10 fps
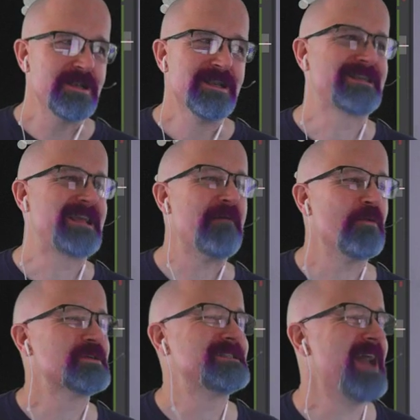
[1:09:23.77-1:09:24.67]
Kevin
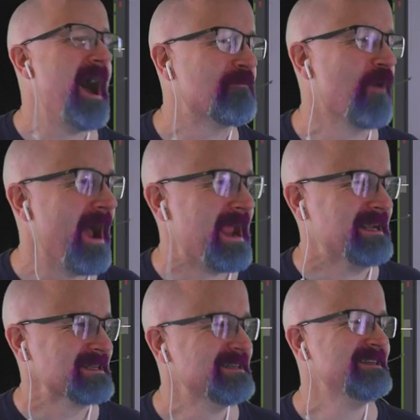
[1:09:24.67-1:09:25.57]
was not right.
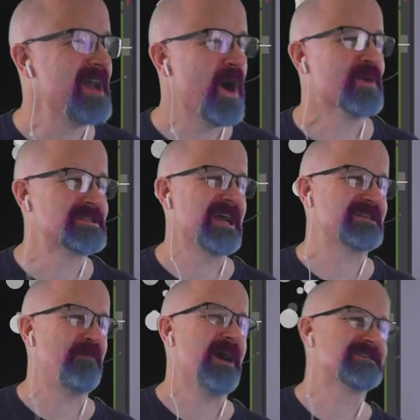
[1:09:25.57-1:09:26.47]
No, sex
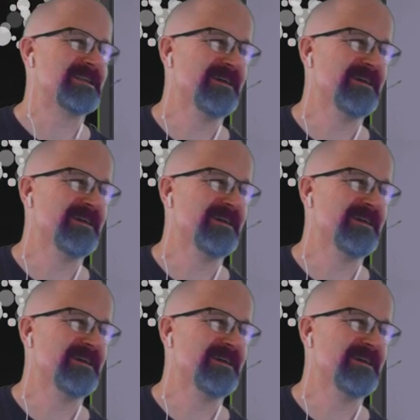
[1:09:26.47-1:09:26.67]
positive.